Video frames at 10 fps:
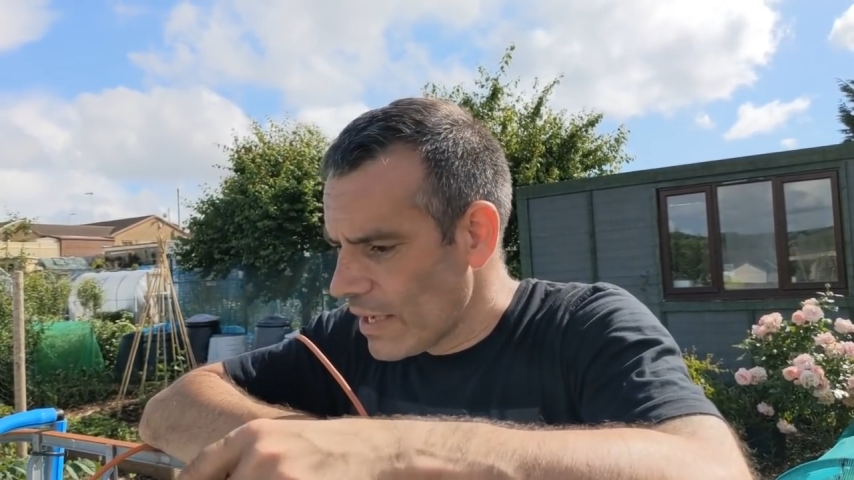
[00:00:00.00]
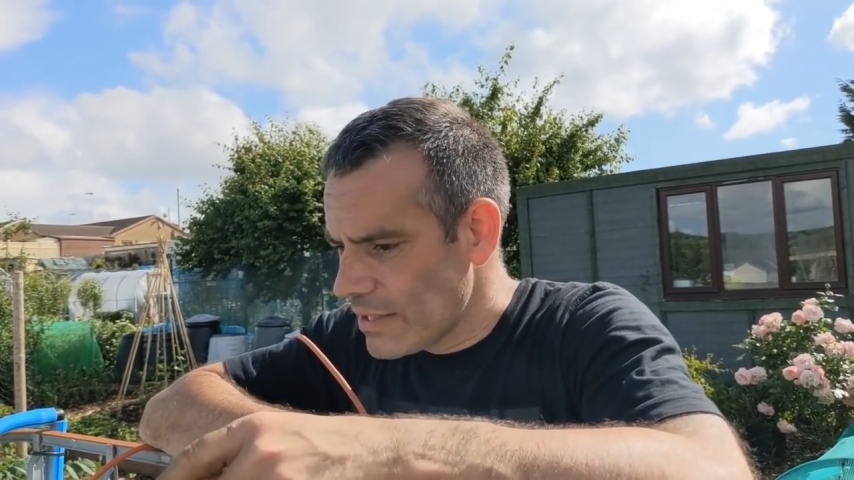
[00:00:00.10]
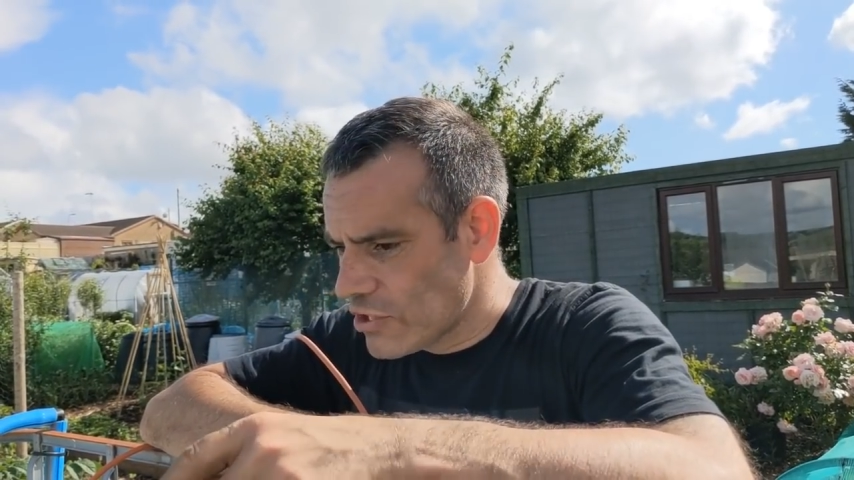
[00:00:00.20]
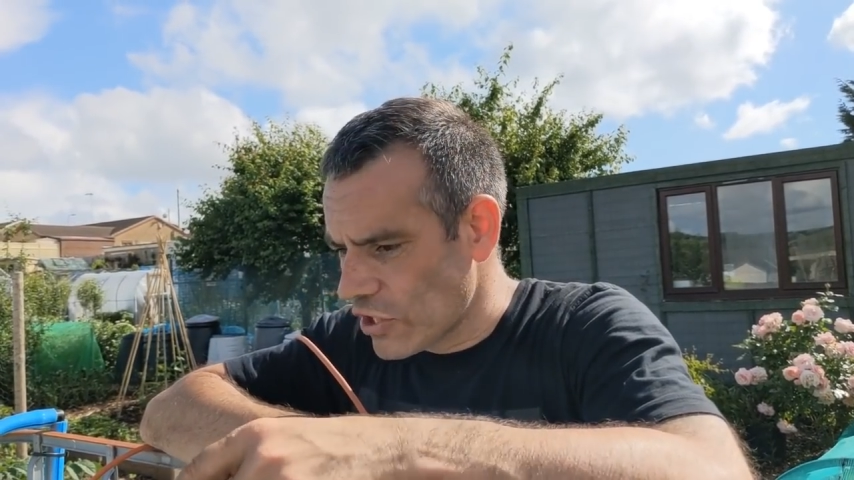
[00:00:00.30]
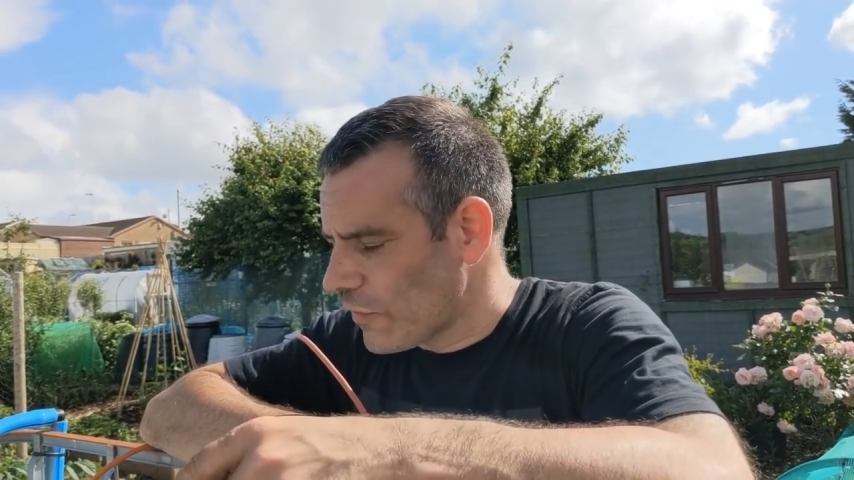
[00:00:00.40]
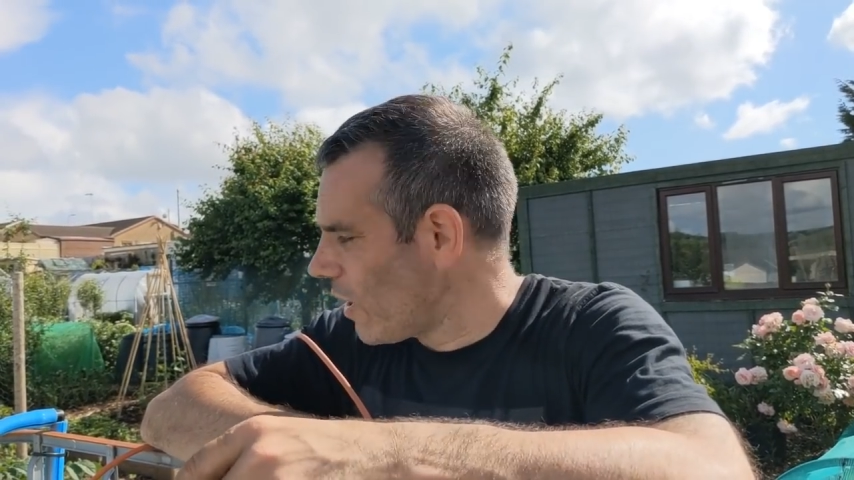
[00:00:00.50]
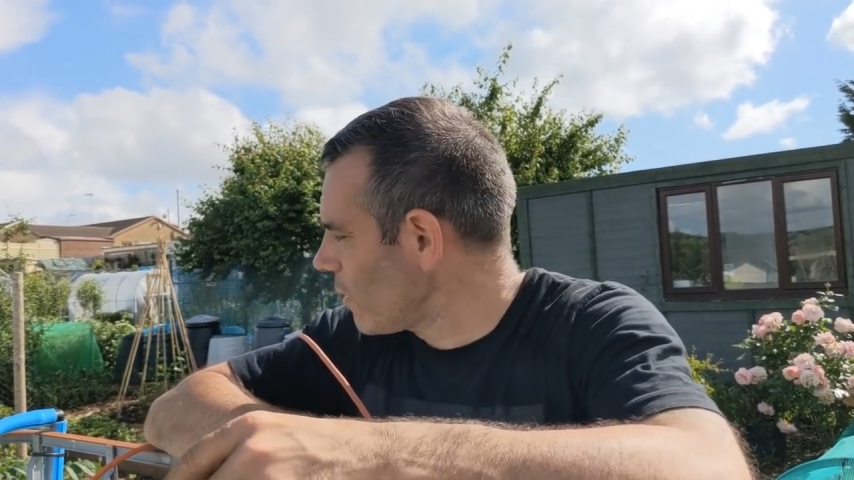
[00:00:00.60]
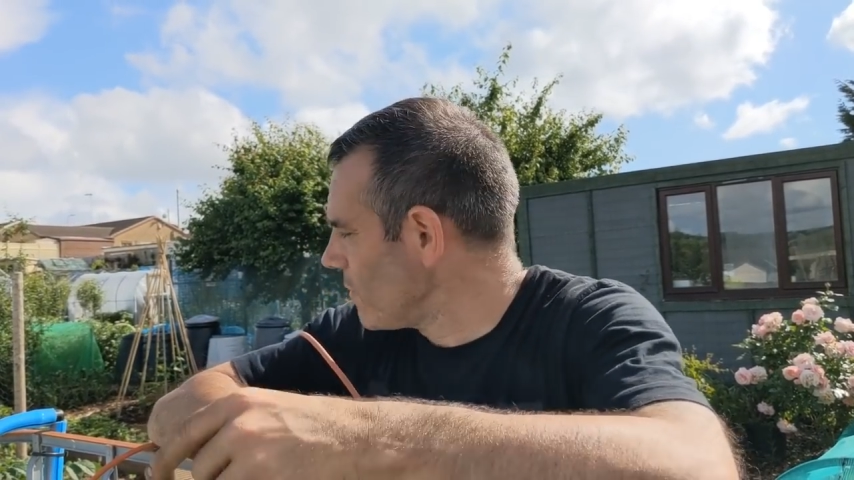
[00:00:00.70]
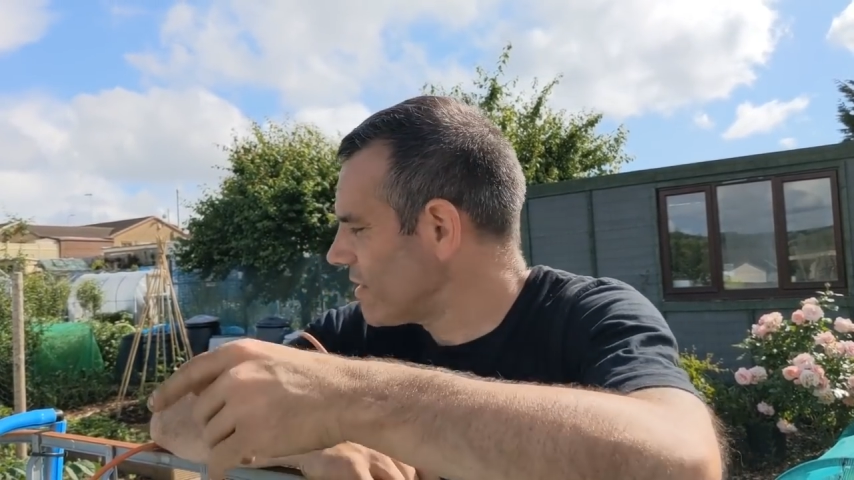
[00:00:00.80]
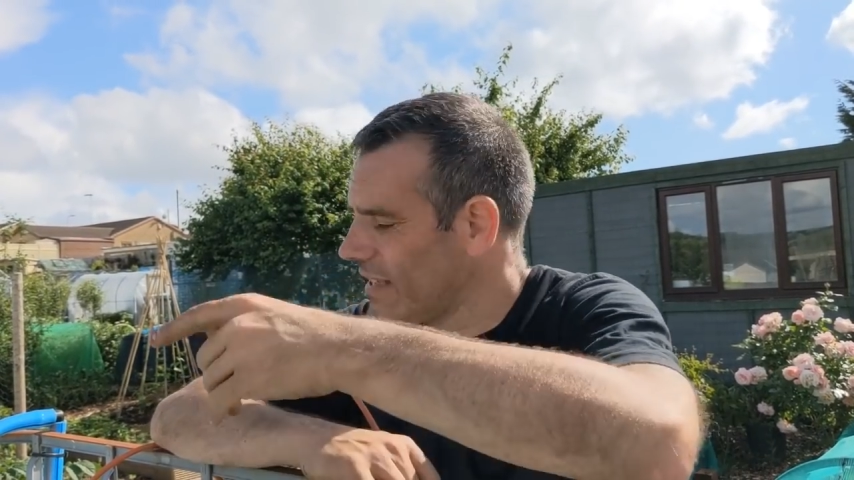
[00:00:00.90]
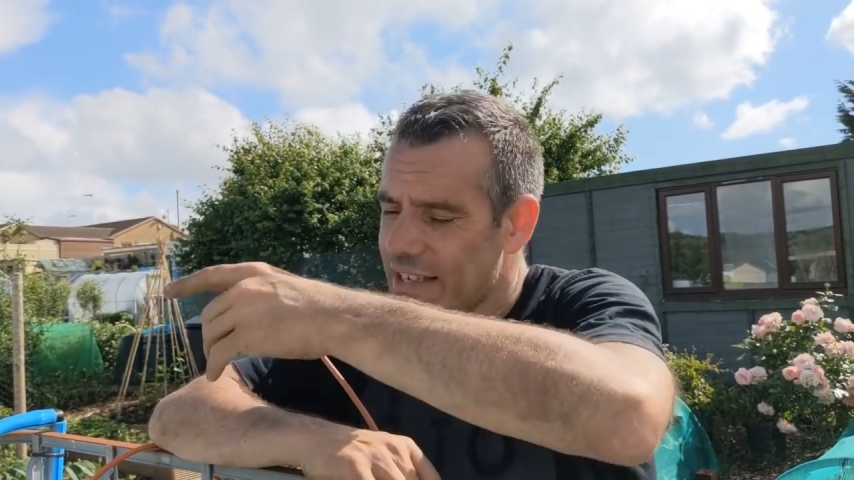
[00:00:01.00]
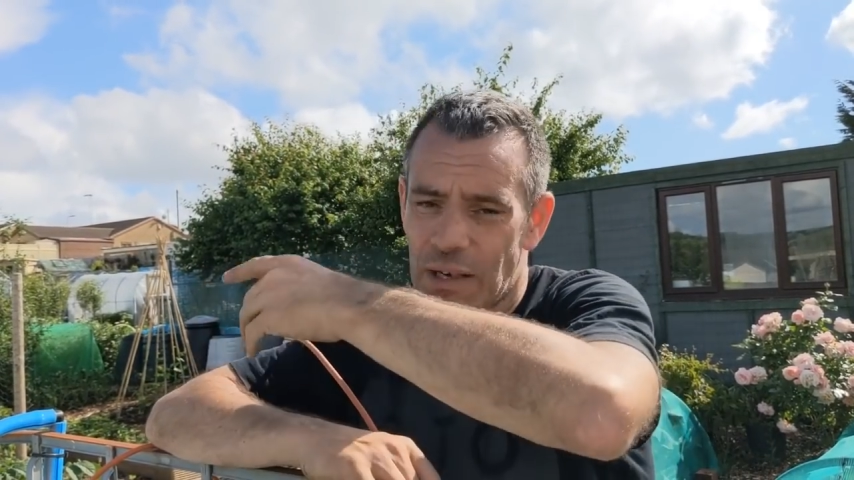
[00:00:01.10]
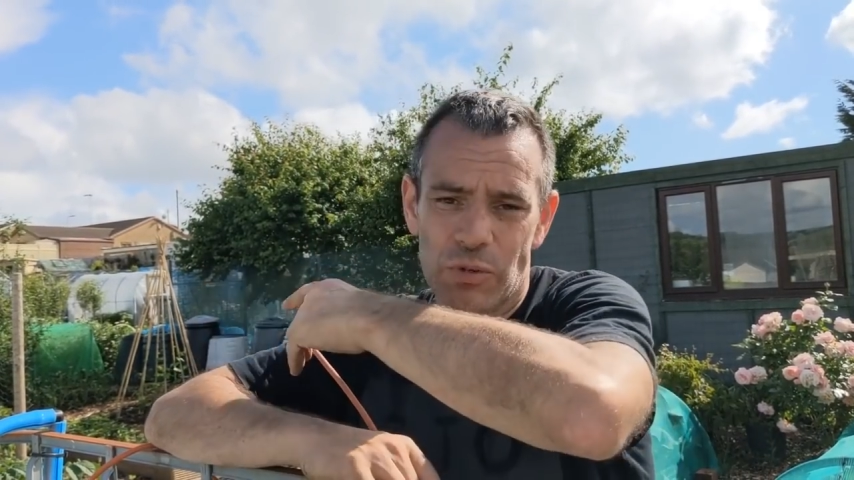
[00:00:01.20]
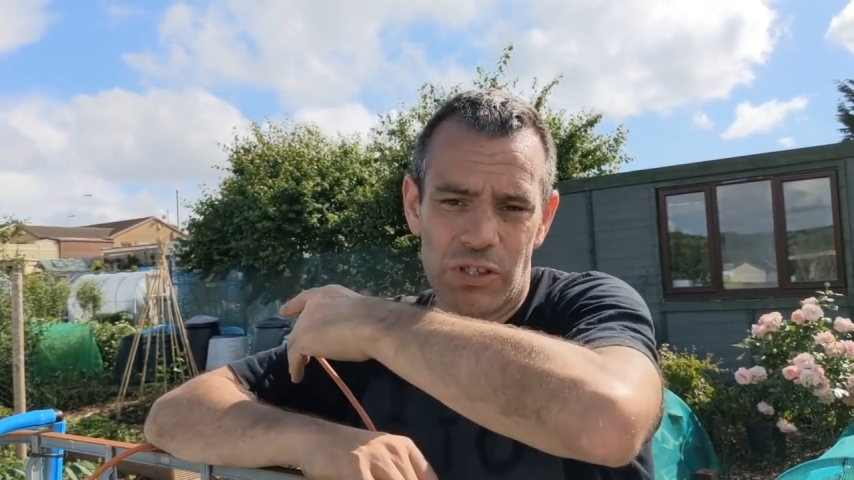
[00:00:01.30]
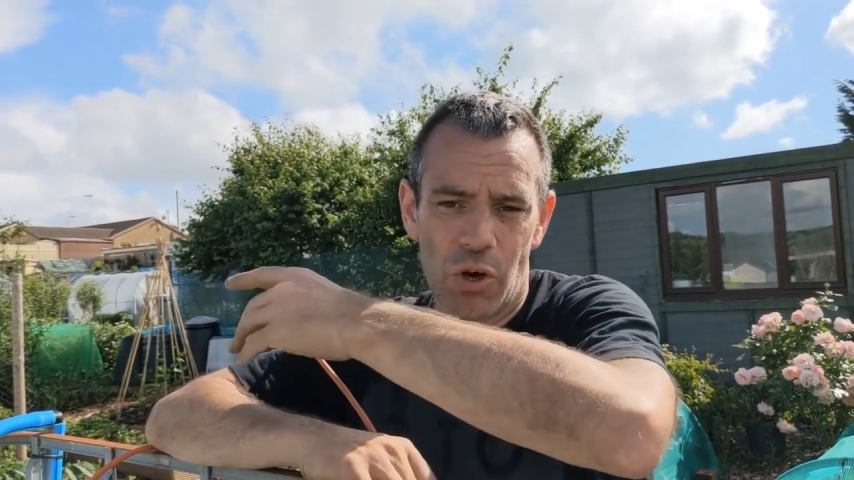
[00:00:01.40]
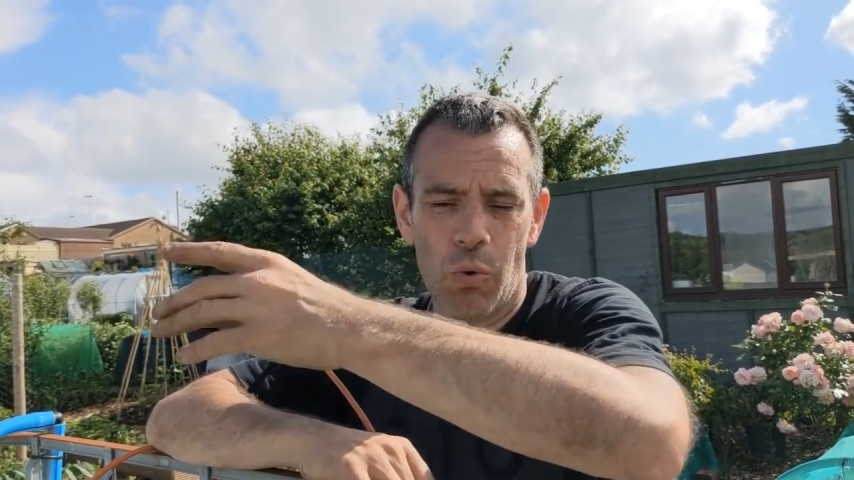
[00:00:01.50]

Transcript: just for argument's sake, I was low